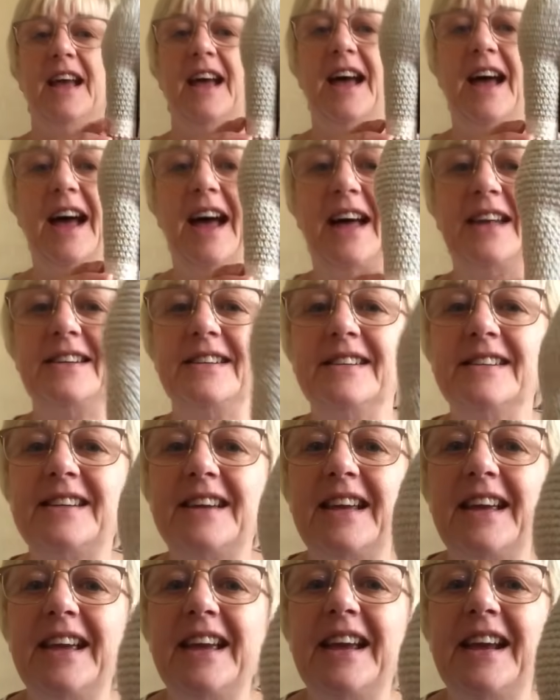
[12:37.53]
And
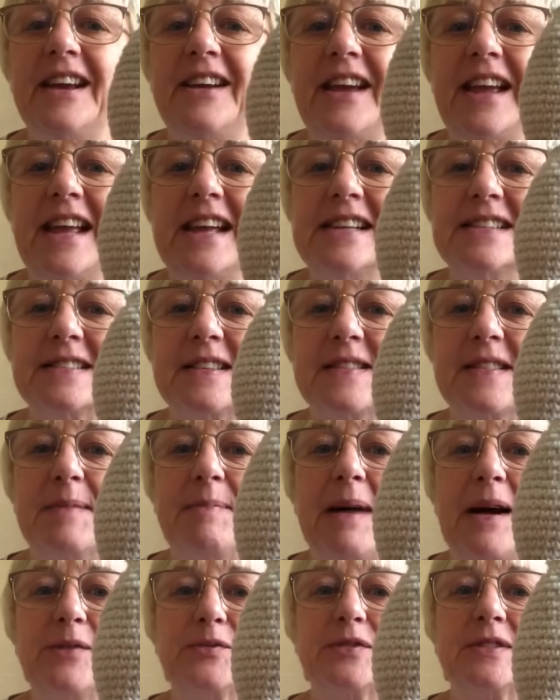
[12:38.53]
here is the
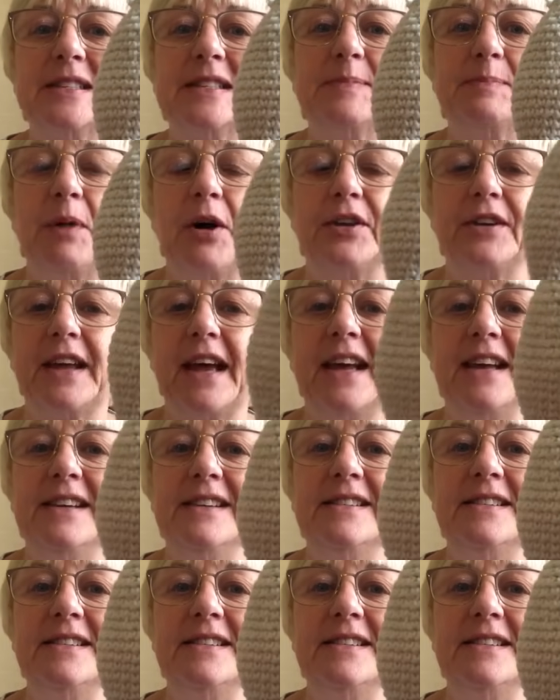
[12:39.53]
mouse's body.